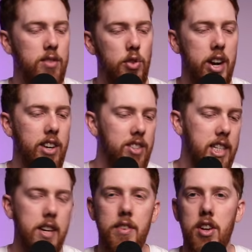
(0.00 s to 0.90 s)

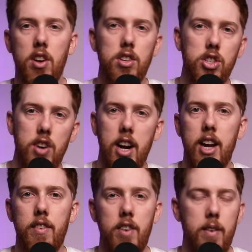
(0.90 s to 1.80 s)
$370
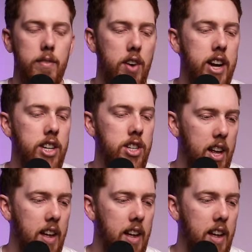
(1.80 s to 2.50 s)
Australian range.